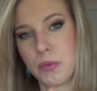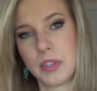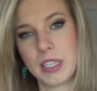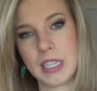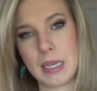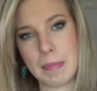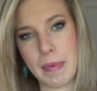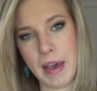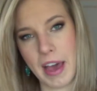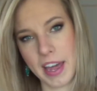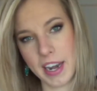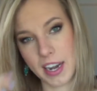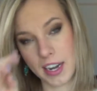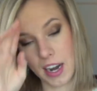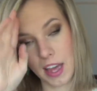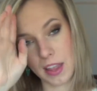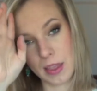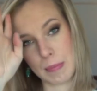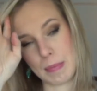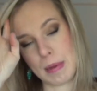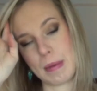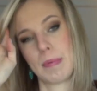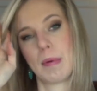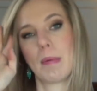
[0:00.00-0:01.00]
really bad, and
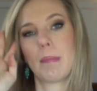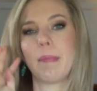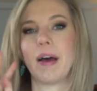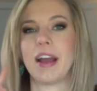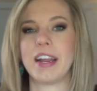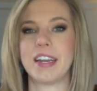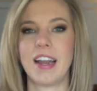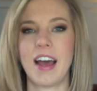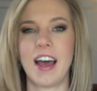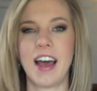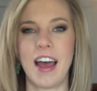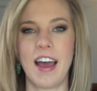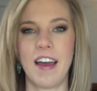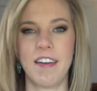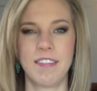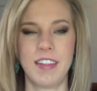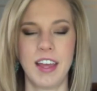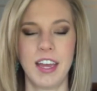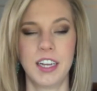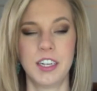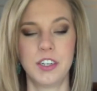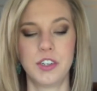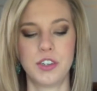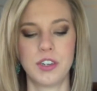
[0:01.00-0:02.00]
other people might not have
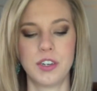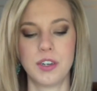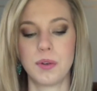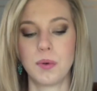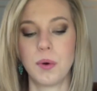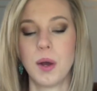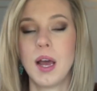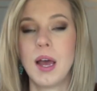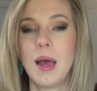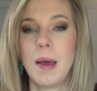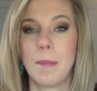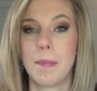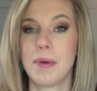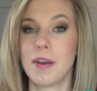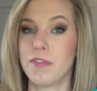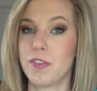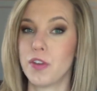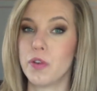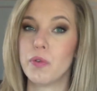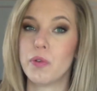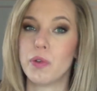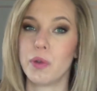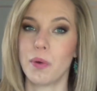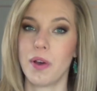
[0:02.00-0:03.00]
that issue, but if
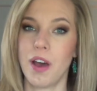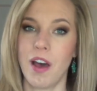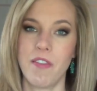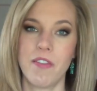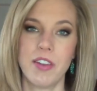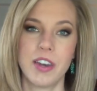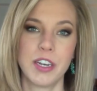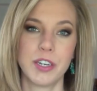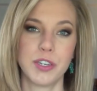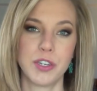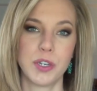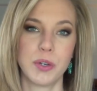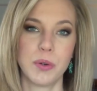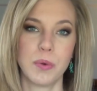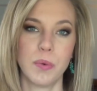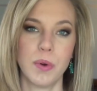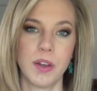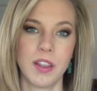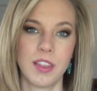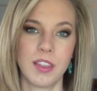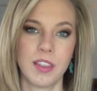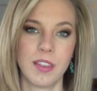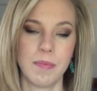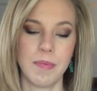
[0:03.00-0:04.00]
you do have an issue
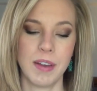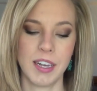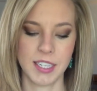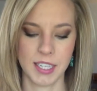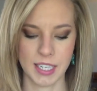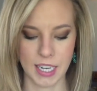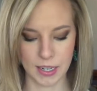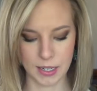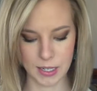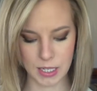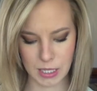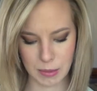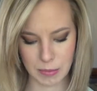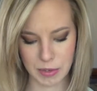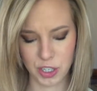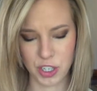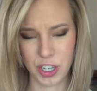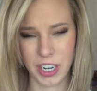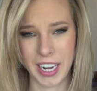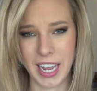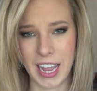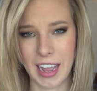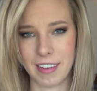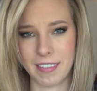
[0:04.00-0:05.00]
with mascara
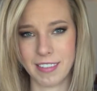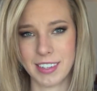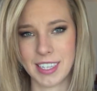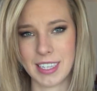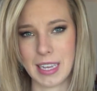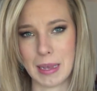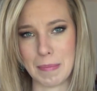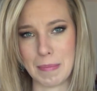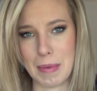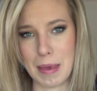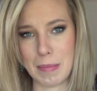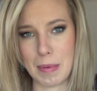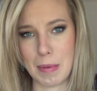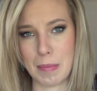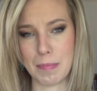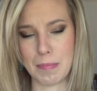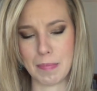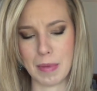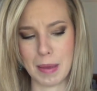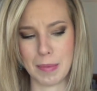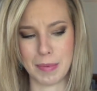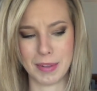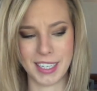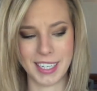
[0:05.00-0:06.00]
smudging, I would say maybe
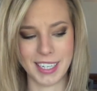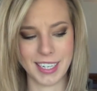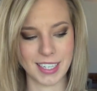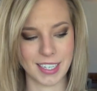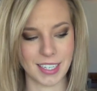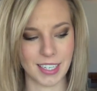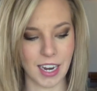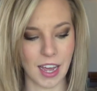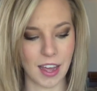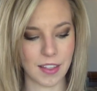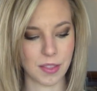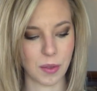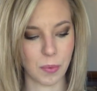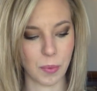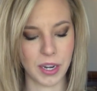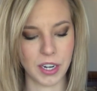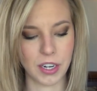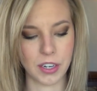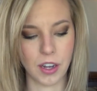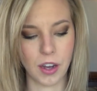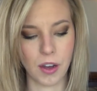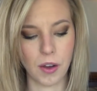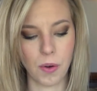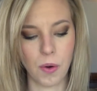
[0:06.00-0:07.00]
Maybelline is not the way
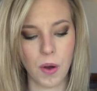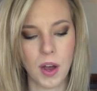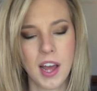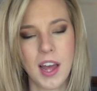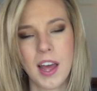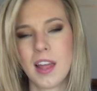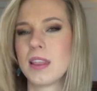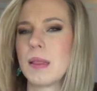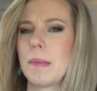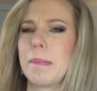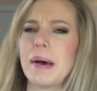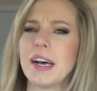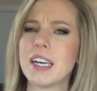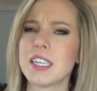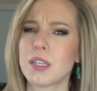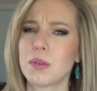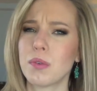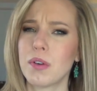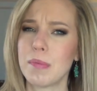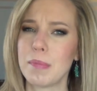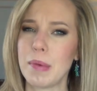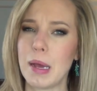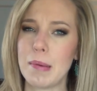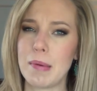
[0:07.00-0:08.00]
to go. The best
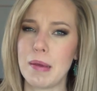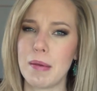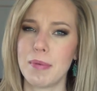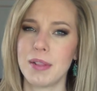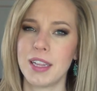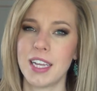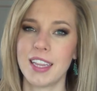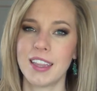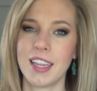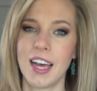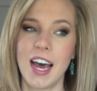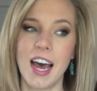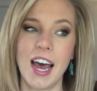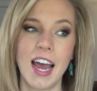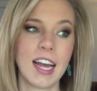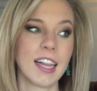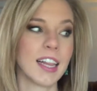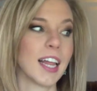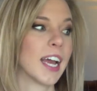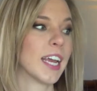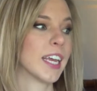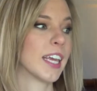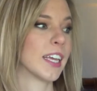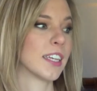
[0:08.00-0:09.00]
one by Maybelline that I
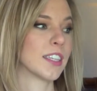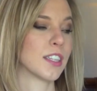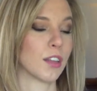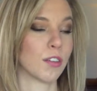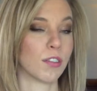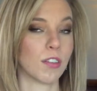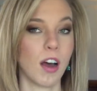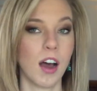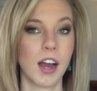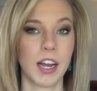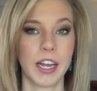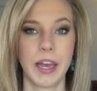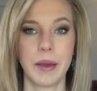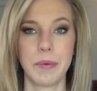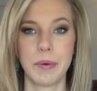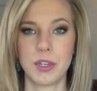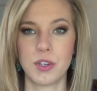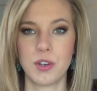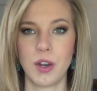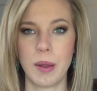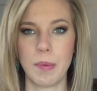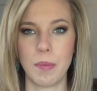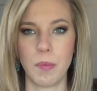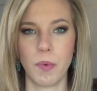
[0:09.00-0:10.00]
like is the Rocket,
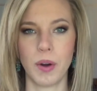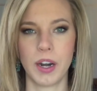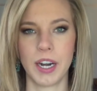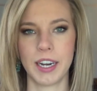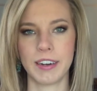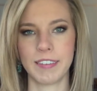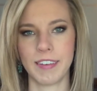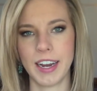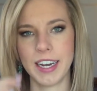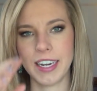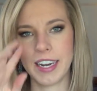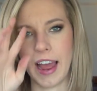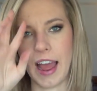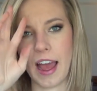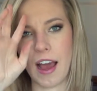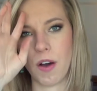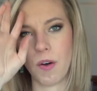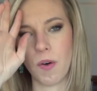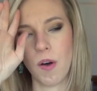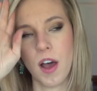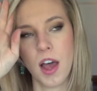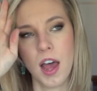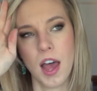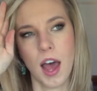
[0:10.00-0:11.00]
which I'm wearing right
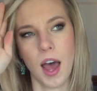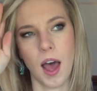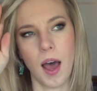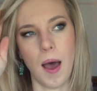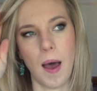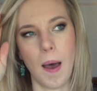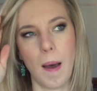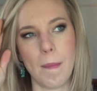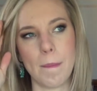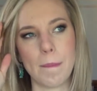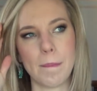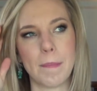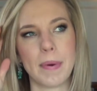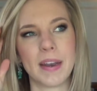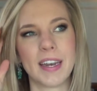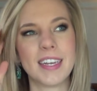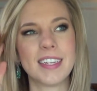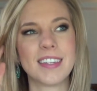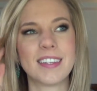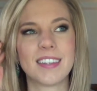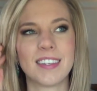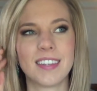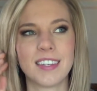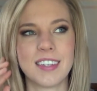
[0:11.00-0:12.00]
now, but
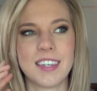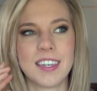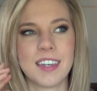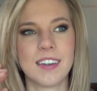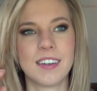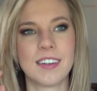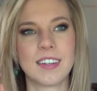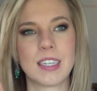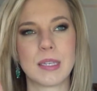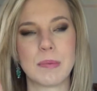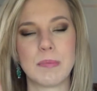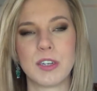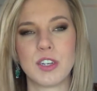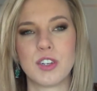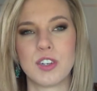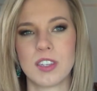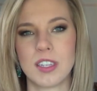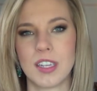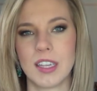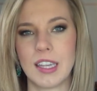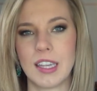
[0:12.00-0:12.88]
it still smudges a